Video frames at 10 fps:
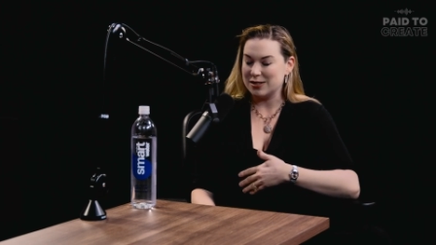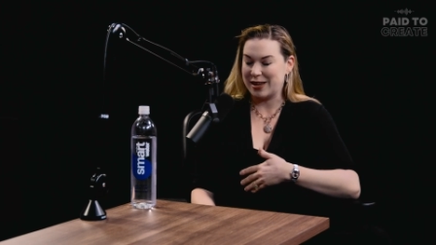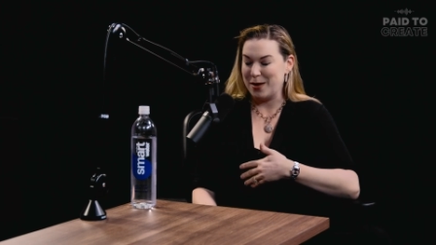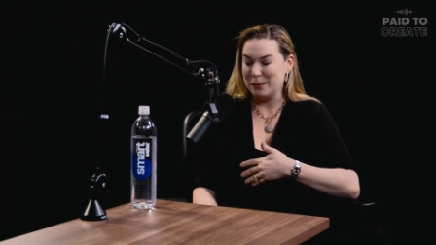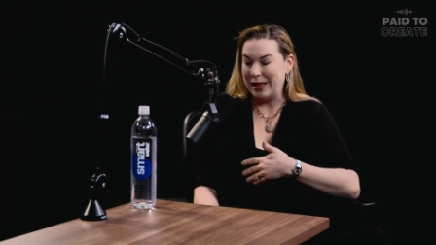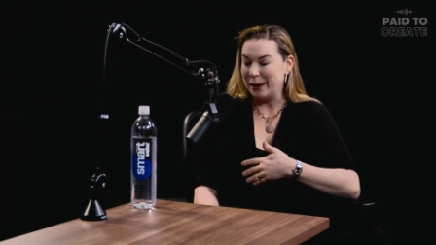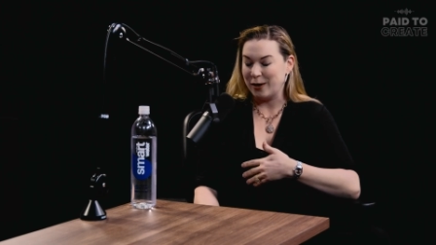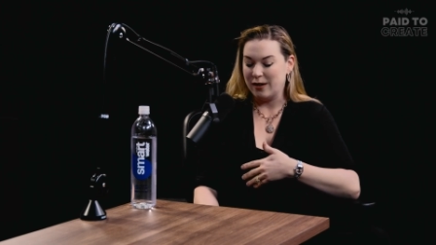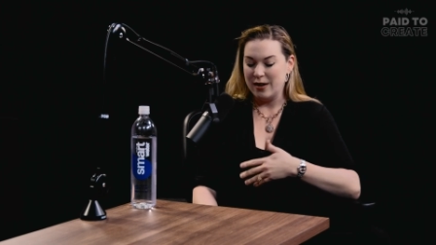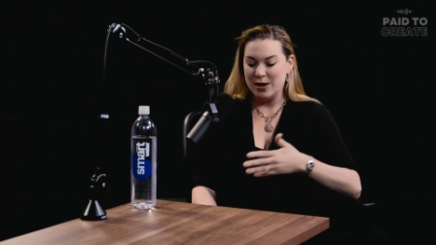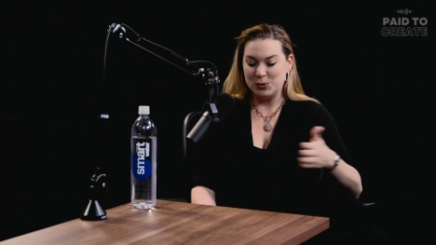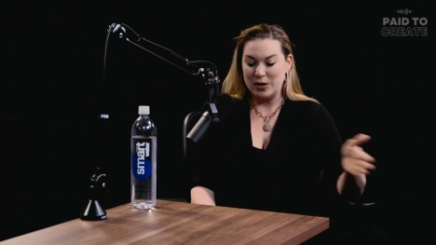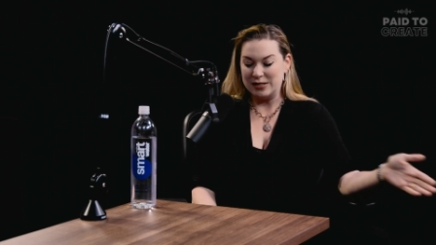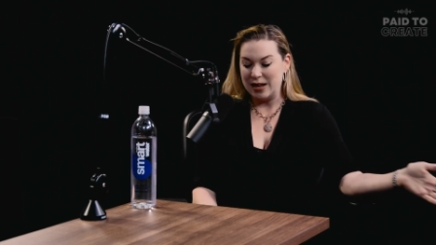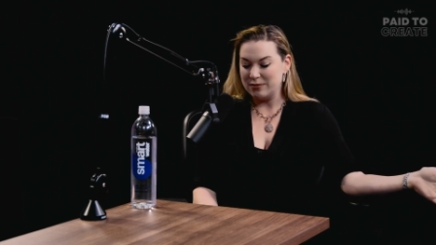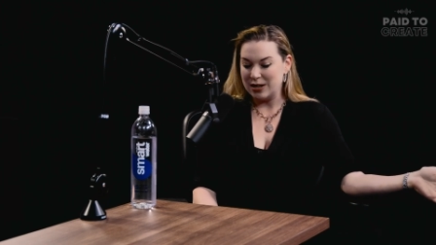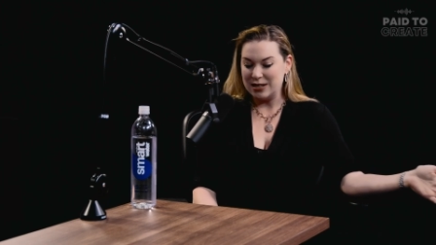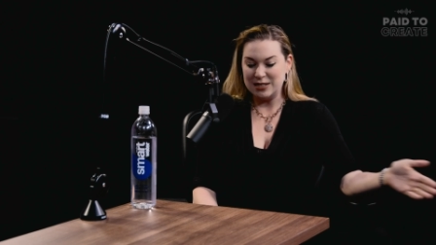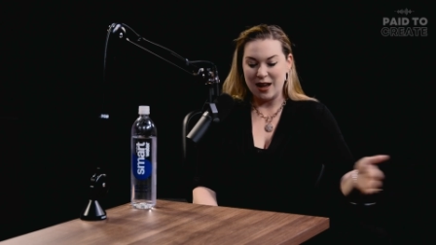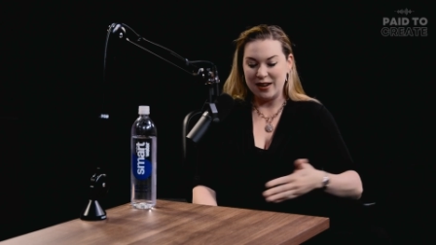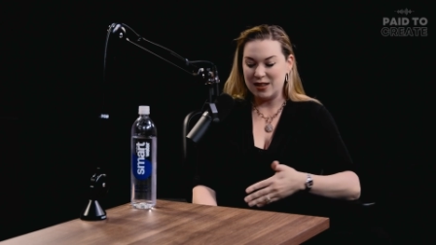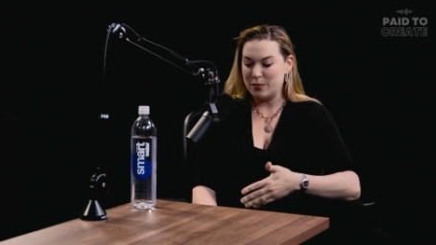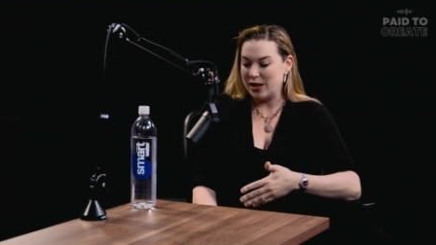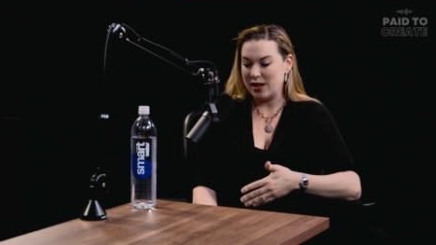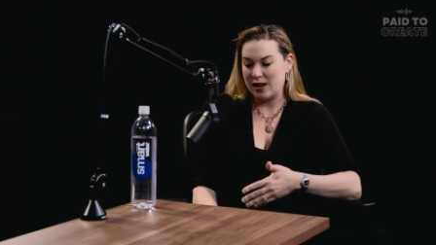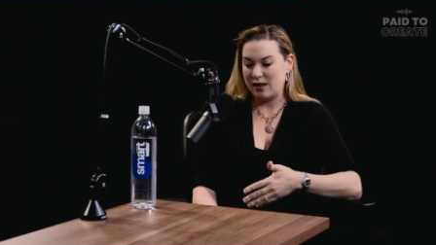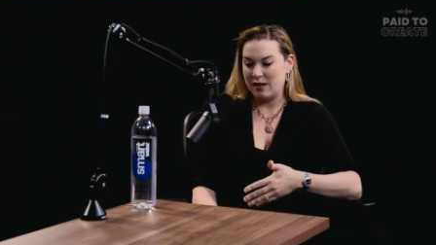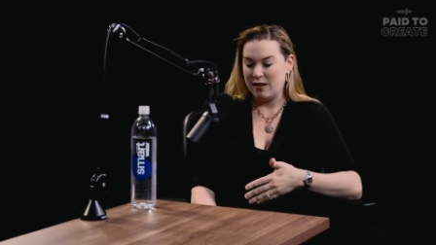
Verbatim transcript: came later. So I saved a ton in the beginning.